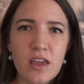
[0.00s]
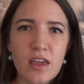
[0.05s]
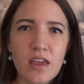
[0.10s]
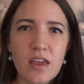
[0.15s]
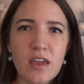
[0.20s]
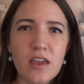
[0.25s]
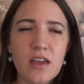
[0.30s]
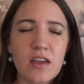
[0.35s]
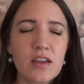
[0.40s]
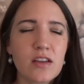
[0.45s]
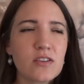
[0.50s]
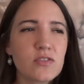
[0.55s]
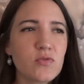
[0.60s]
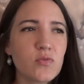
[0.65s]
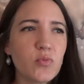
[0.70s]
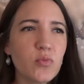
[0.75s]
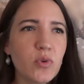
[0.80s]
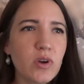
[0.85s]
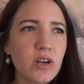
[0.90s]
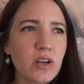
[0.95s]

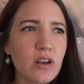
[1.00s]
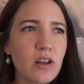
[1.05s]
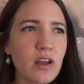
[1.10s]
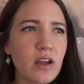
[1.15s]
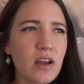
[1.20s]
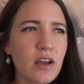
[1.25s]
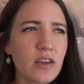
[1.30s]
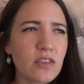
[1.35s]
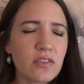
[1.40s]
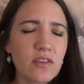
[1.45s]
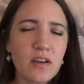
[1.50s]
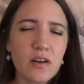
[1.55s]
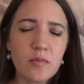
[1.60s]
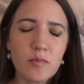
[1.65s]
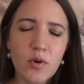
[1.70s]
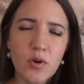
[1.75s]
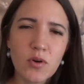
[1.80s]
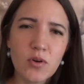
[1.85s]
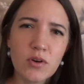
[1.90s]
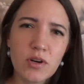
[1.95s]
And when I thought
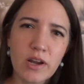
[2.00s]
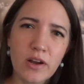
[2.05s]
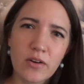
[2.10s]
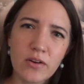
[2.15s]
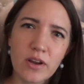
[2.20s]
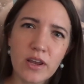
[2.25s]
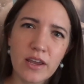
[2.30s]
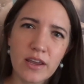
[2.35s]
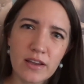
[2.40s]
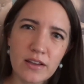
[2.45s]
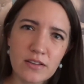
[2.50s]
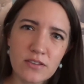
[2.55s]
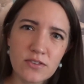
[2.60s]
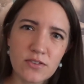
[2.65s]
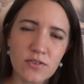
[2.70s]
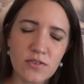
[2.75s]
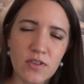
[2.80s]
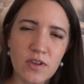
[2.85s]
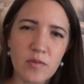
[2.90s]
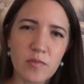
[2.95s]
about how to
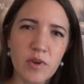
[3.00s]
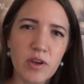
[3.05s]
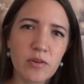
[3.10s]
answer them,